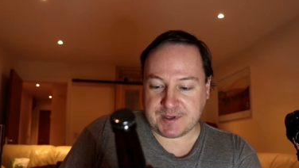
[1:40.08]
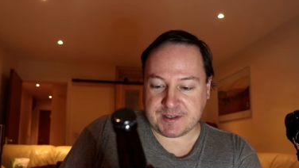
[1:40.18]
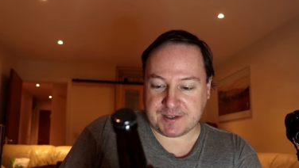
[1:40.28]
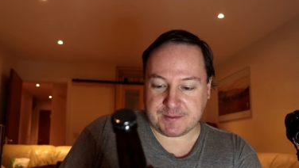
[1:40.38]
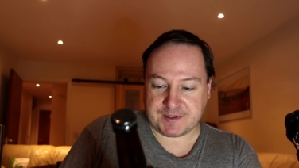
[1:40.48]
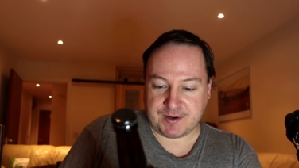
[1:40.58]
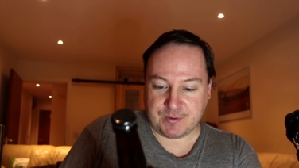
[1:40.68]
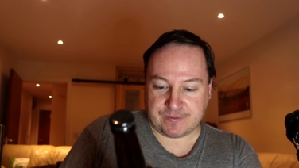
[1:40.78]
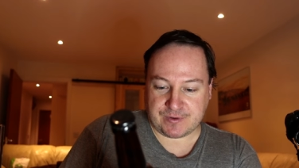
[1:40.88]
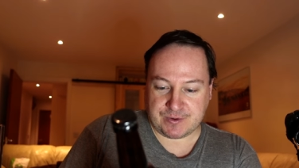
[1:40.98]
sweet
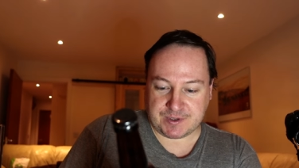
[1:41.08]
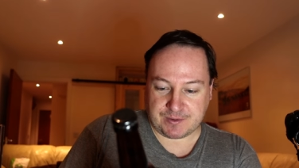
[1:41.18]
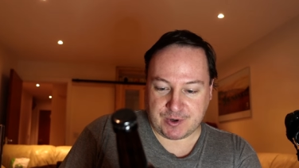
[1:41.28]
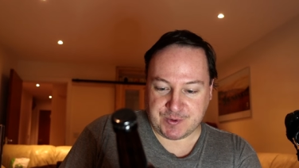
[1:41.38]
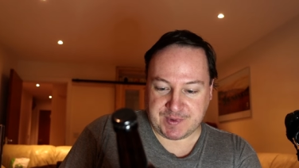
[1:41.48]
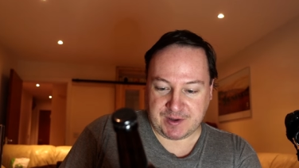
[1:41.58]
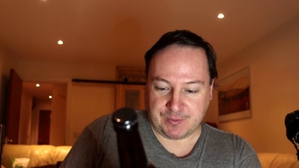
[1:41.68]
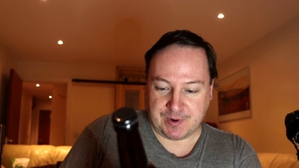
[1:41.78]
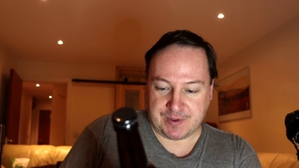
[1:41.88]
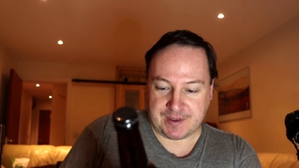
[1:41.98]
stone fruit
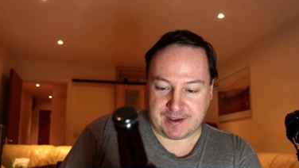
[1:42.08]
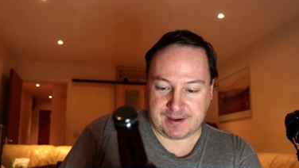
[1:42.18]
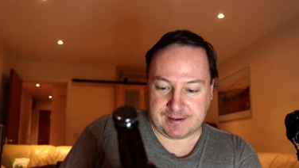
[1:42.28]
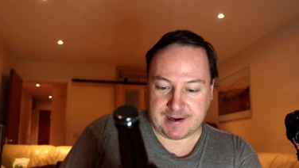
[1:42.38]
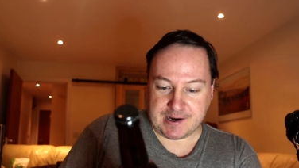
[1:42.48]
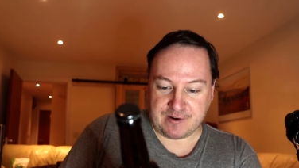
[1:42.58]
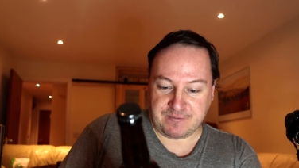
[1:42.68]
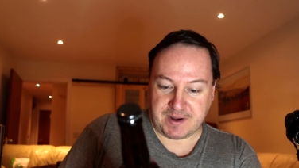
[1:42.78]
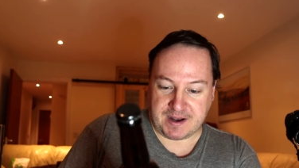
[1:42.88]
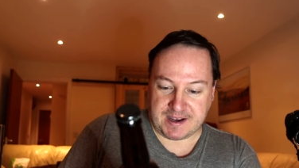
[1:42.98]
aroma with a
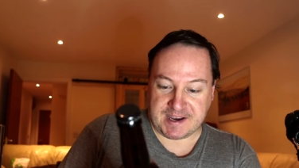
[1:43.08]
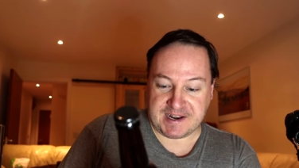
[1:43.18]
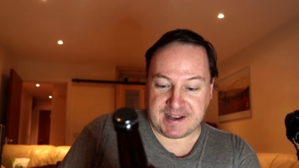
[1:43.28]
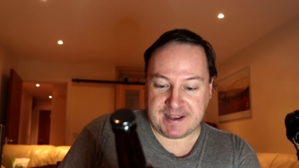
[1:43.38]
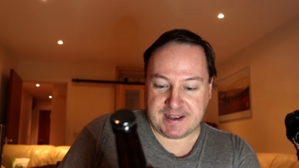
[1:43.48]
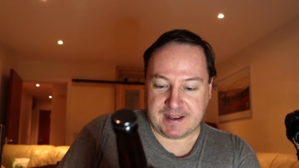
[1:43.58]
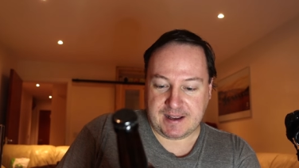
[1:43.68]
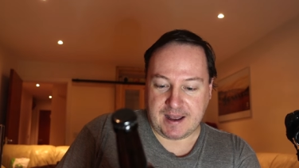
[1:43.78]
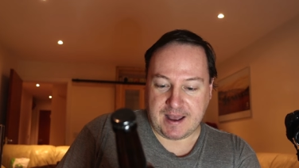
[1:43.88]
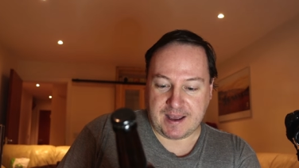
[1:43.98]
layer of pine.
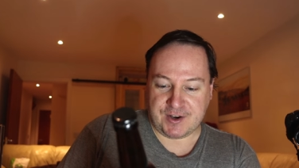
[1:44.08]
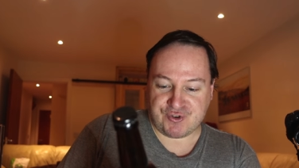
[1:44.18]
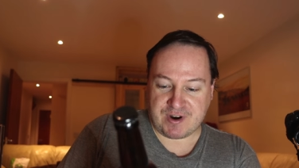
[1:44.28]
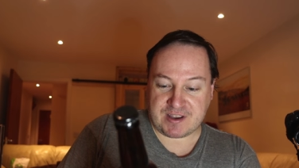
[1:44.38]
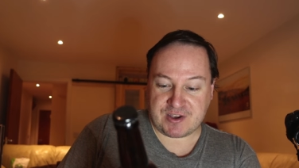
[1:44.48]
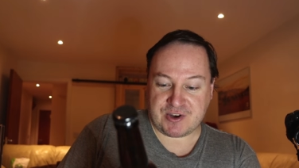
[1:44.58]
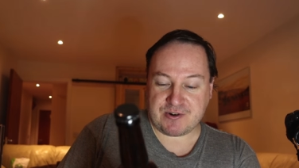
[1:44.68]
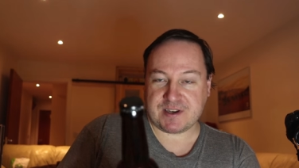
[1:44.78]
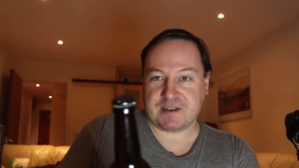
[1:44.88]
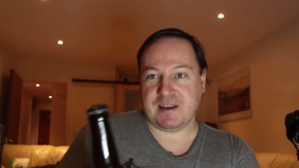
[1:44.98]
Uh, drink
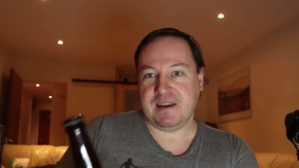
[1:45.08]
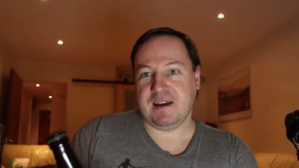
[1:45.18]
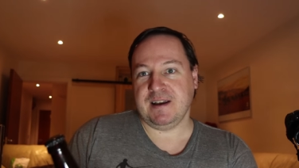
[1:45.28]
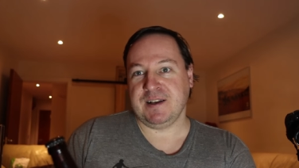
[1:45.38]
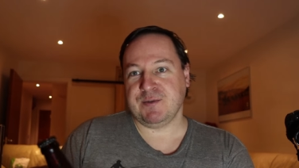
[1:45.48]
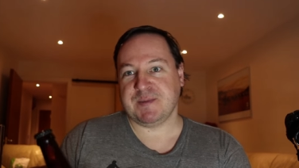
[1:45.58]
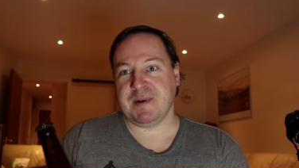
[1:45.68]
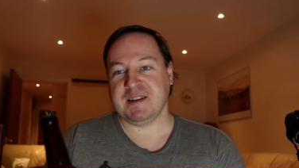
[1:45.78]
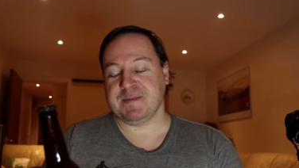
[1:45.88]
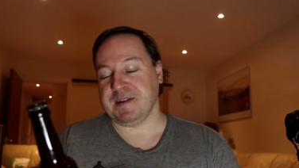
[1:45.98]
curiously and
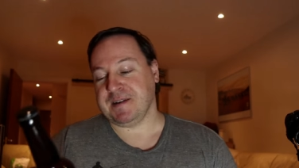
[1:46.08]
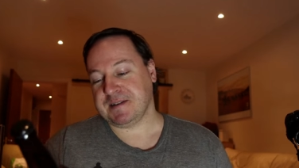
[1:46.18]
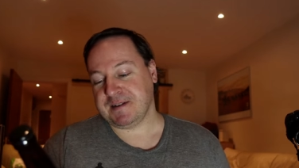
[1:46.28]
responsibly.